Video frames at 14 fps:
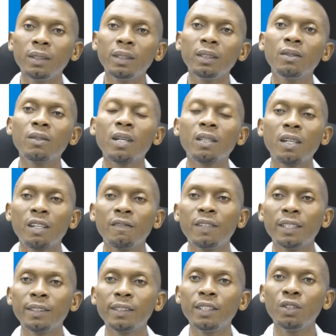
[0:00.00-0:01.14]
Let's look at
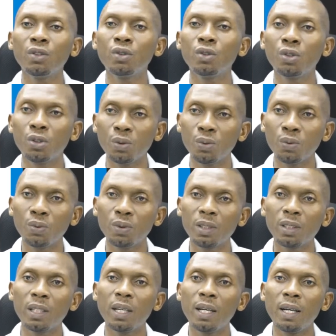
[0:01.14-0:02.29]
harvesting tools
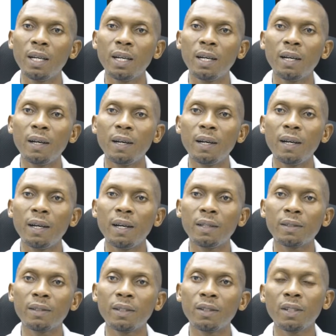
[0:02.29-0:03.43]

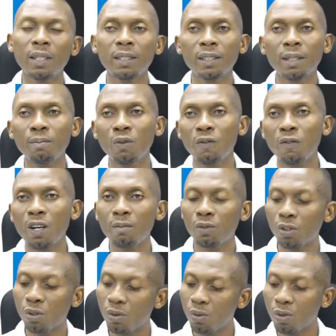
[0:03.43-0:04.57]
as another simple farm
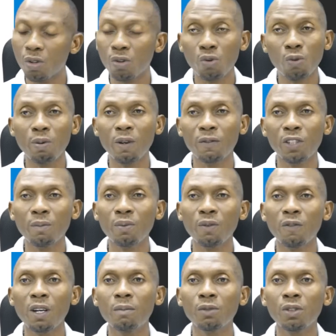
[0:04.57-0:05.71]
tool or group of simple
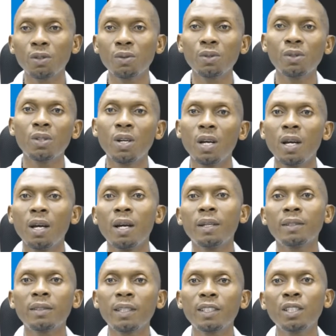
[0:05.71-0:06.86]
farm tools,
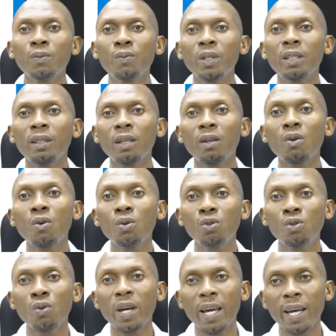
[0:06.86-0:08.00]
starting with the Go
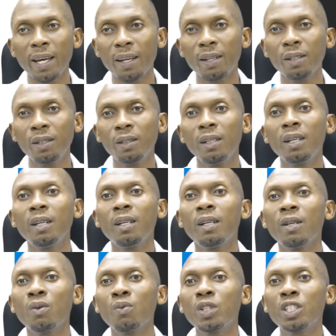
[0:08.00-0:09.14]
to Hell,
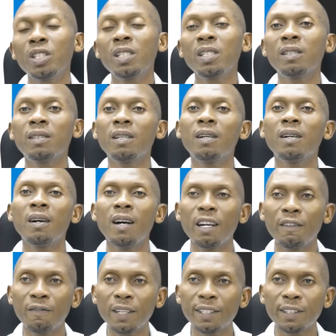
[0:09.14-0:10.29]
which is a
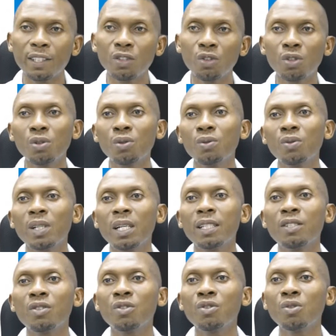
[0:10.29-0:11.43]
harvesting tool and
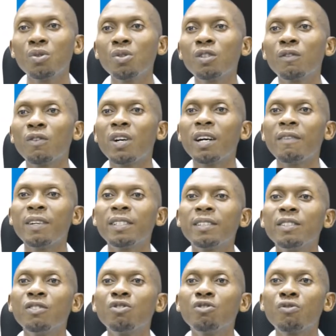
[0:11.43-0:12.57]
is used for
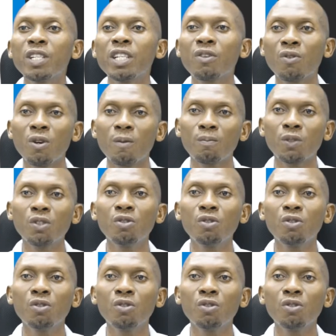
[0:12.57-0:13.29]
harvesting tree crops.